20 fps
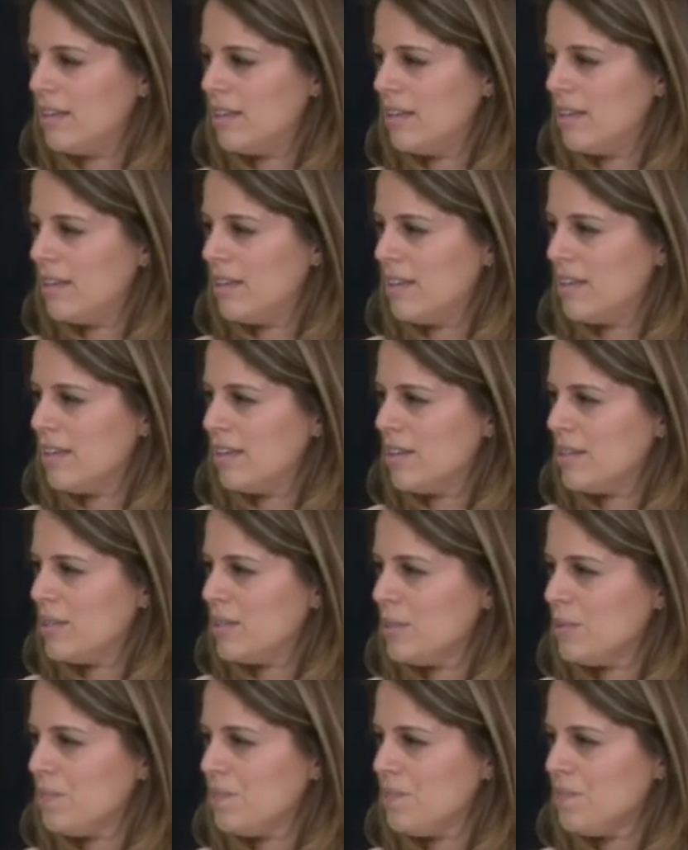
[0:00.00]
Right, so
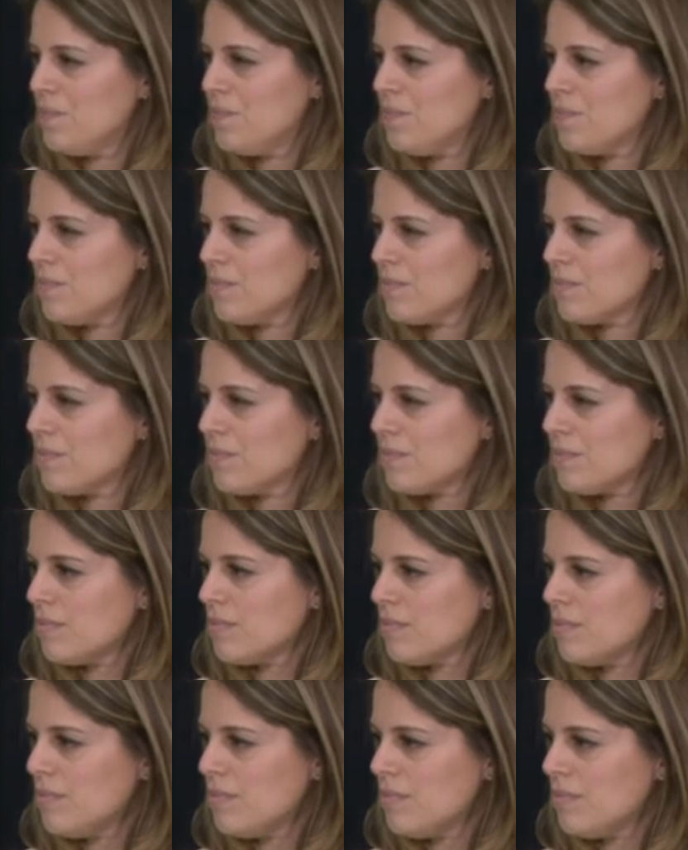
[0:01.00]
there are the
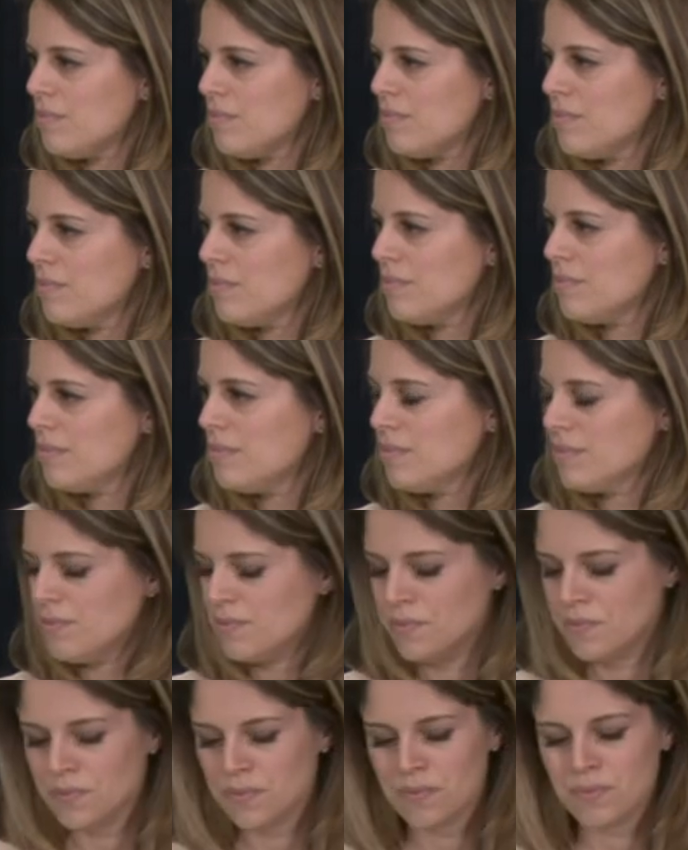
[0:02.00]
USDA
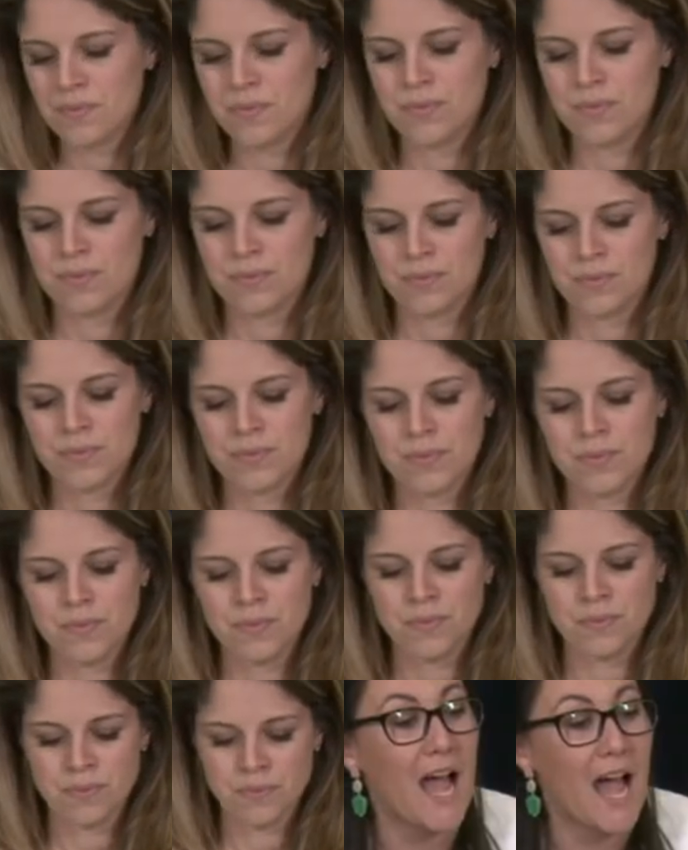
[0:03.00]
maybe um,
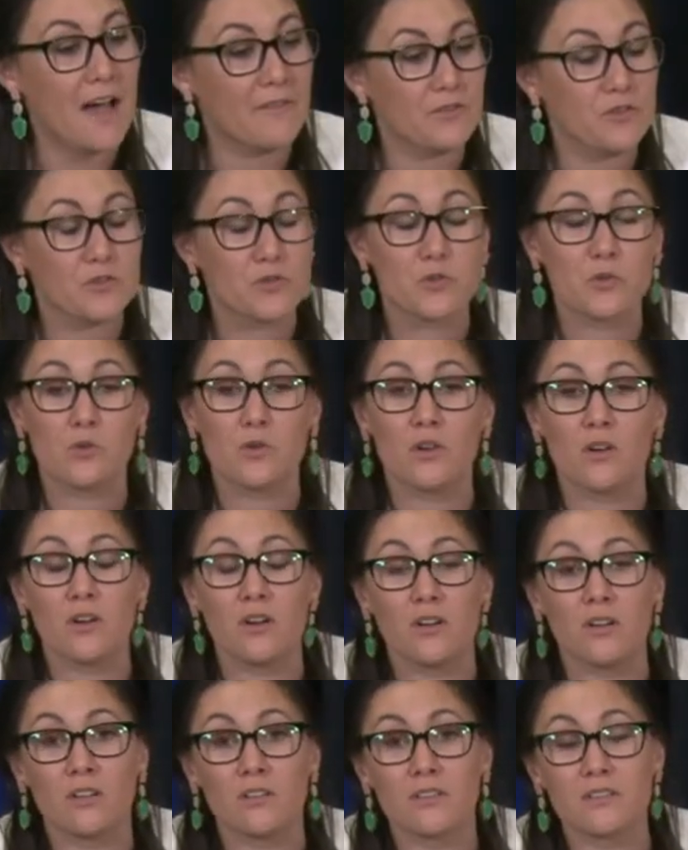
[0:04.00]
after
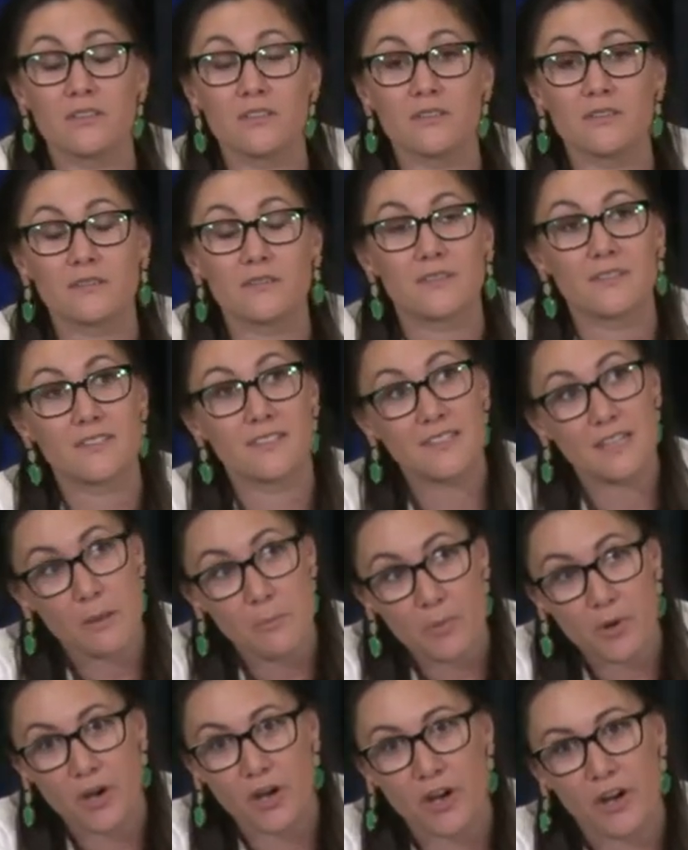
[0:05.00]
school
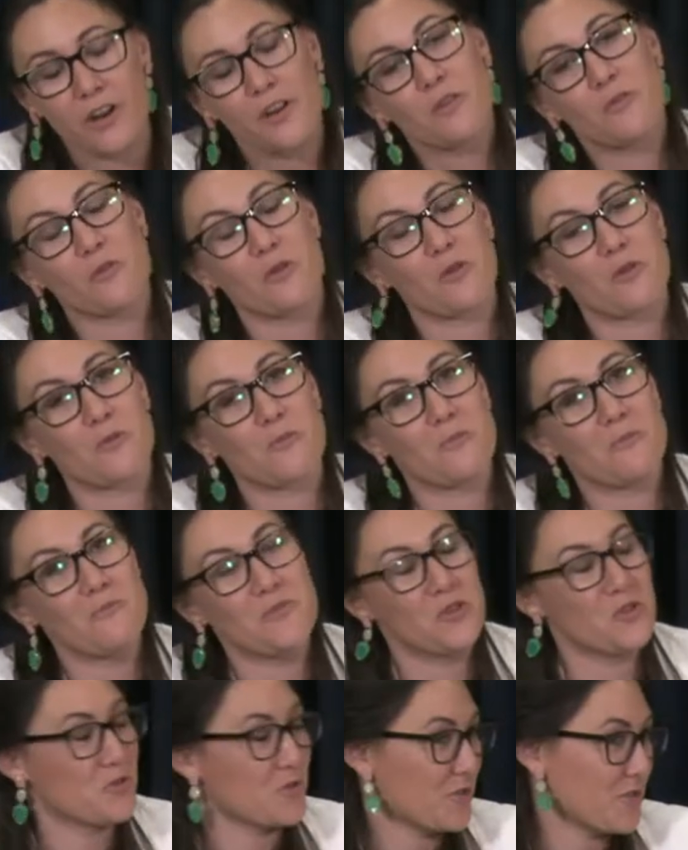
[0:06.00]
supper re
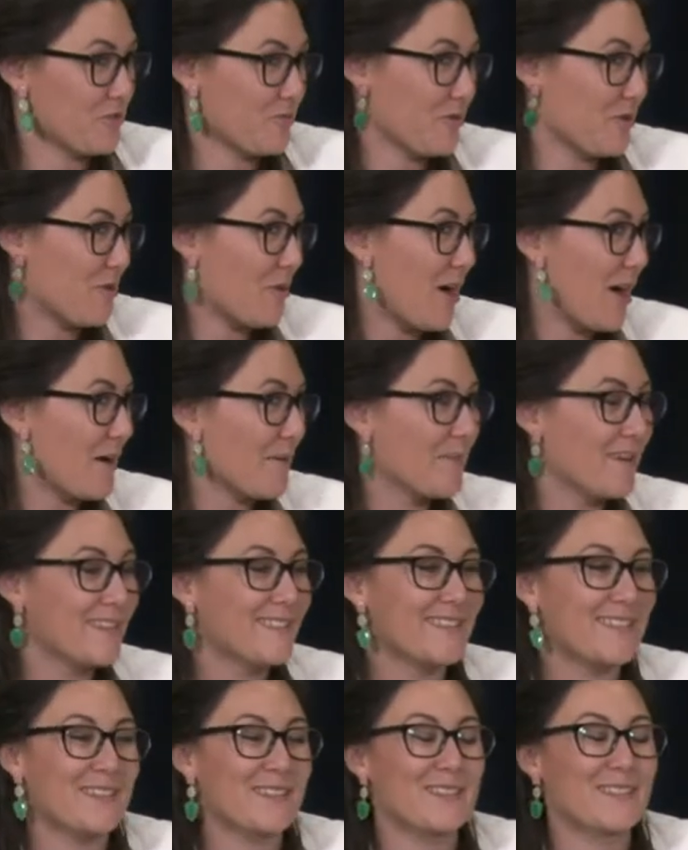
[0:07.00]
nutrition
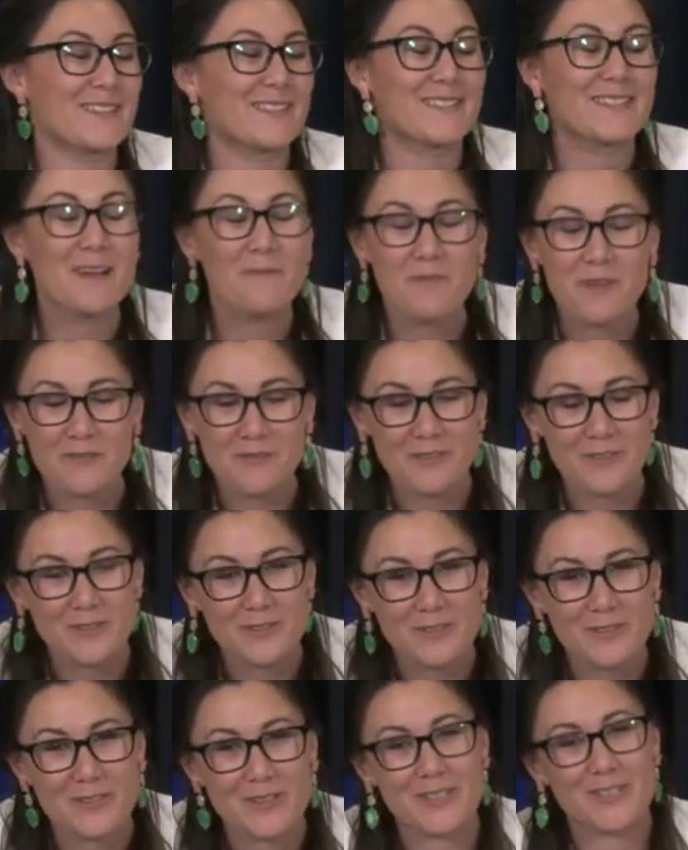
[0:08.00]
requirements, there's the summer food
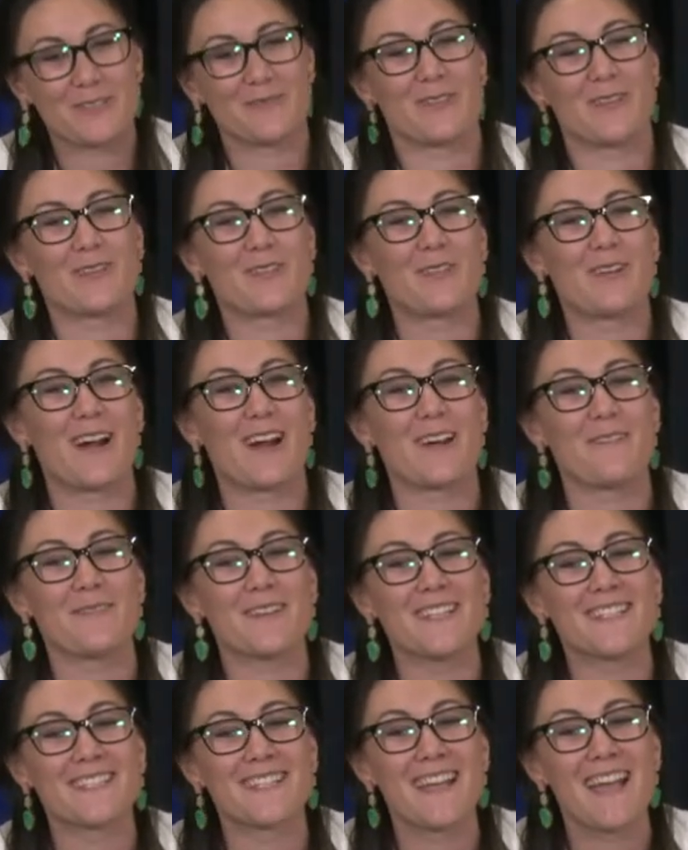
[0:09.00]
nutrition
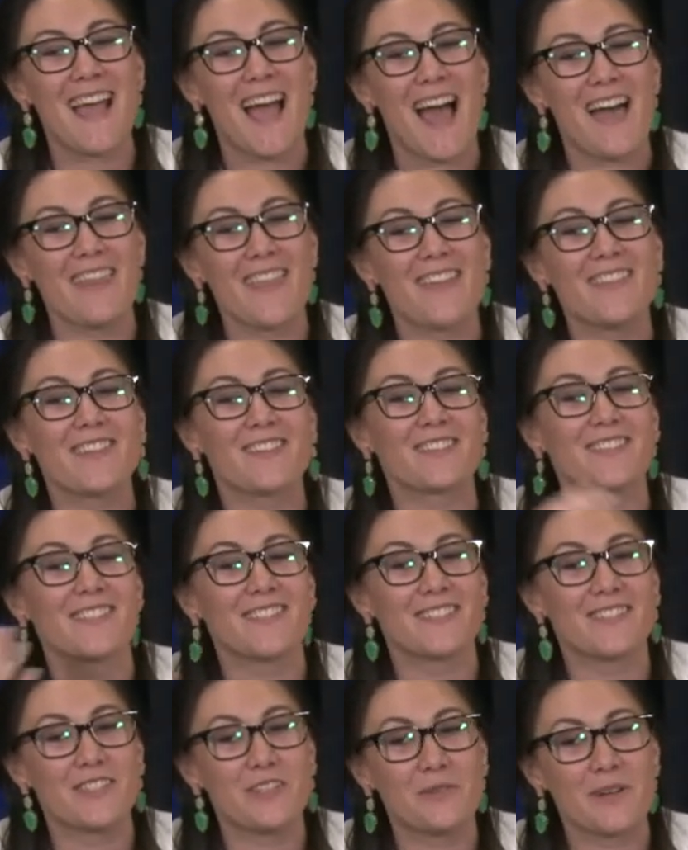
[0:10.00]
requirements, and then there's
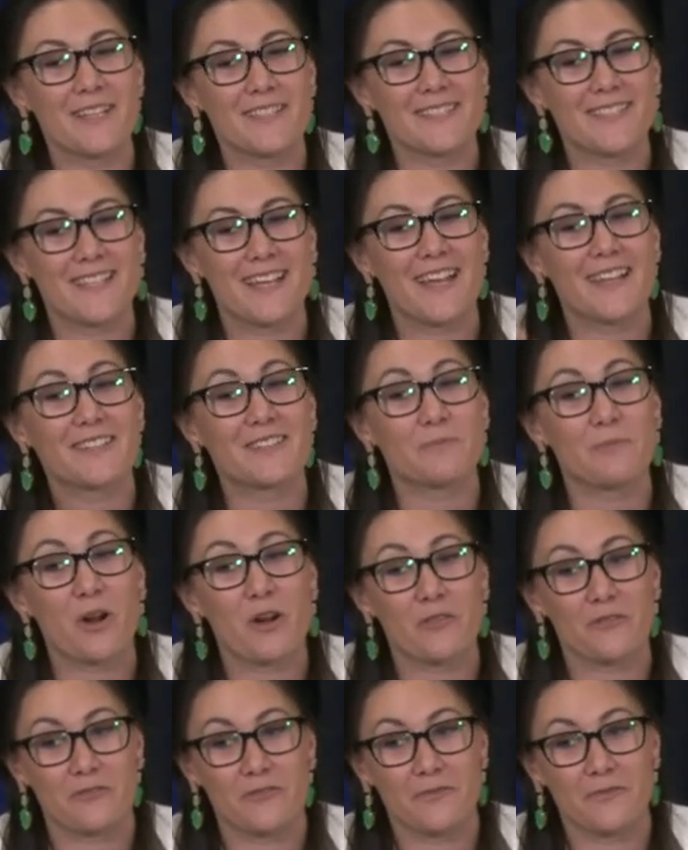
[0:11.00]
these USDA smart